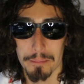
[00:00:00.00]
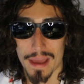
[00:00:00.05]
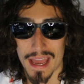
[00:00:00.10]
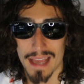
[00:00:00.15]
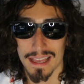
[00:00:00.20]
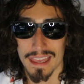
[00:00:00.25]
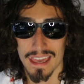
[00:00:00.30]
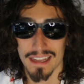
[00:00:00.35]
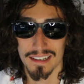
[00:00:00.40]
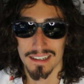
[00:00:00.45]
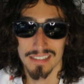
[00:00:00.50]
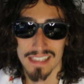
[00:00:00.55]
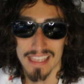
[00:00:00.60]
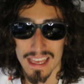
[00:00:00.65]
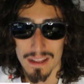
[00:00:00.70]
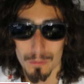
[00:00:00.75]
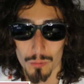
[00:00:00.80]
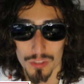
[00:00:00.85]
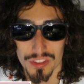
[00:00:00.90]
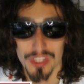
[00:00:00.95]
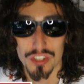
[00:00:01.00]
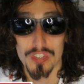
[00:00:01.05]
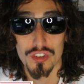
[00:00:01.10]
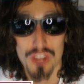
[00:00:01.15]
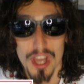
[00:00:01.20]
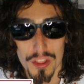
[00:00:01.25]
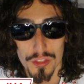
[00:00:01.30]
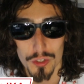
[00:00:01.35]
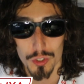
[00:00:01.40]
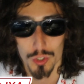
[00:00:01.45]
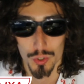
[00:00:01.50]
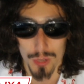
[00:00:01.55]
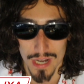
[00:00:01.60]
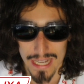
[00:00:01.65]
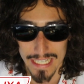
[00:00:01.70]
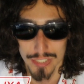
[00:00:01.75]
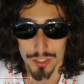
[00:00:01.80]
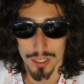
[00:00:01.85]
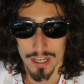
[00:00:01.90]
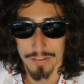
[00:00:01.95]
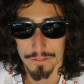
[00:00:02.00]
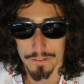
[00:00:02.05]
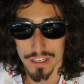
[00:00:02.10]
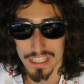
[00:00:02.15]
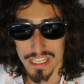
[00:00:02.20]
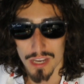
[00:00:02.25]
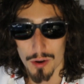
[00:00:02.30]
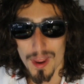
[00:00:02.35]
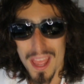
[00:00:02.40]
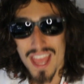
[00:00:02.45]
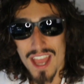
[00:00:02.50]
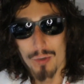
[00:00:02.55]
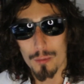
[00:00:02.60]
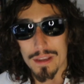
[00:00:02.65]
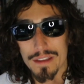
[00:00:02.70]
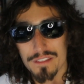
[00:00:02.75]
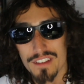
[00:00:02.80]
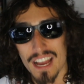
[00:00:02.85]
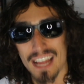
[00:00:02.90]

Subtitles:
back at it again with another Drytron video. We've